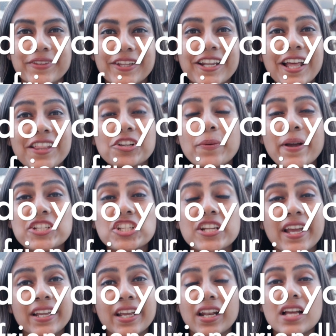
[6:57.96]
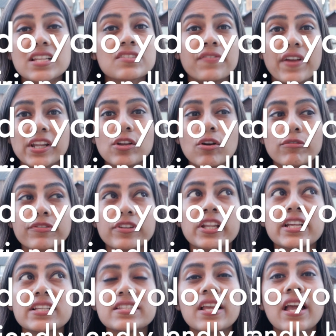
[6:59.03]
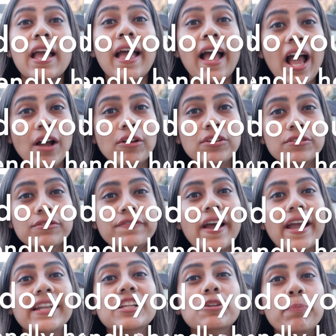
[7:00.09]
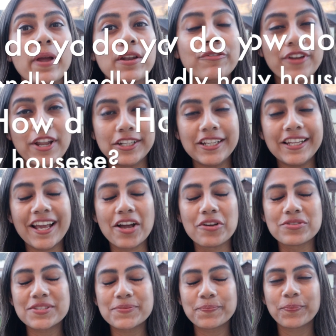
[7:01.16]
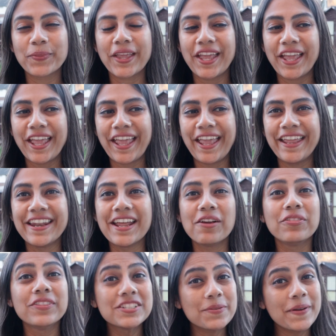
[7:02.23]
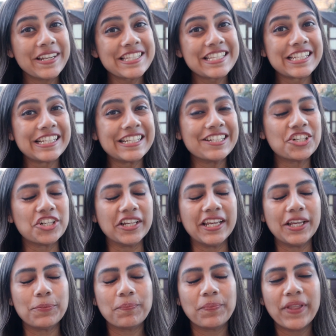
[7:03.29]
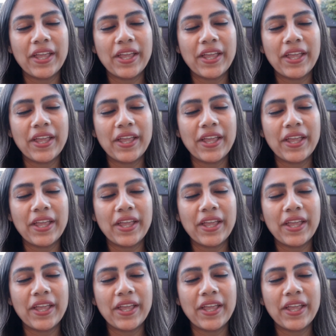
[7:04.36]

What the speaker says: Another question I get asked very often is, how do you find a pet-friendly house? Now, this one is a little tricky.